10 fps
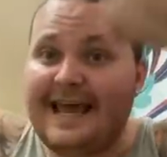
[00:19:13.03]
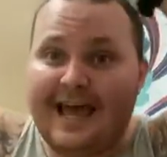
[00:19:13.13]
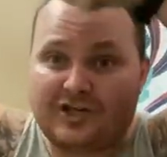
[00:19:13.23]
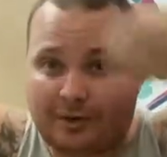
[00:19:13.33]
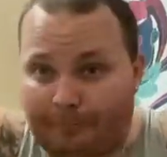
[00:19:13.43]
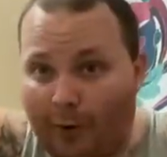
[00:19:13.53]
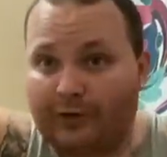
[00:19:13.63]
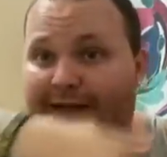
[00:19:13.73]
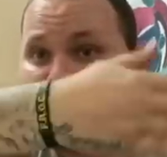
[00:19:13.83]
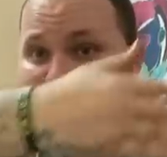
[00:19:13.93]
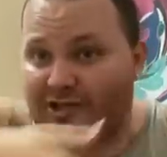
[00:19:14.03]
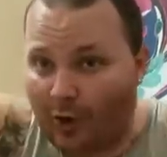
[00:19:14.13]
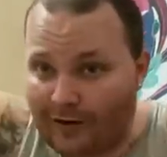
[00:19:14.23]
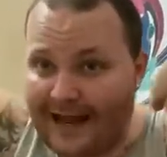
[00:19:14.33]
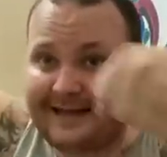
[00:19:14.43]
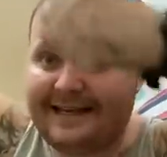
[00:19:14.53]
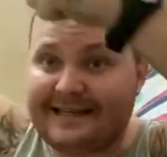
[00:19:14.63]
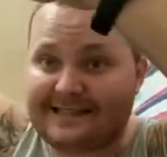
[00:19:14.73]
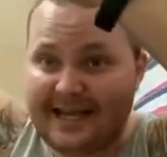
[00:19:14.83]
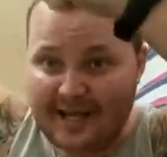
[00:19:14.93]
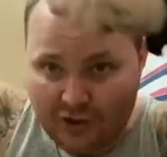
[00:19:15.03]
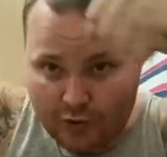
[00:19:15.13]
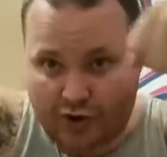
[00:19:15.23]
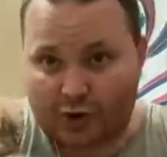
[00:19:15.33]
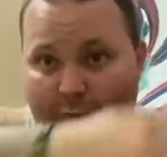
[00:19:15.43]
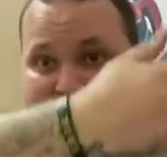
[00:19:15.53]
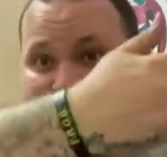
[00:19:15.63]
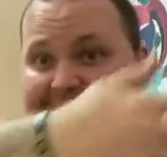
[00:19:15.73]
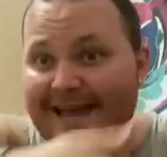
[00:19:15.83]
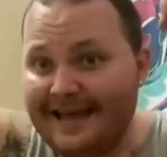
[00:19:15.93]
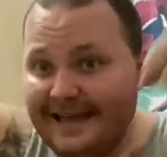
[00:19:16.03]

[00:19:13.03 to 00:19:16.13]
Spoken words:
as you're pulling it and it's going like this, you swing it.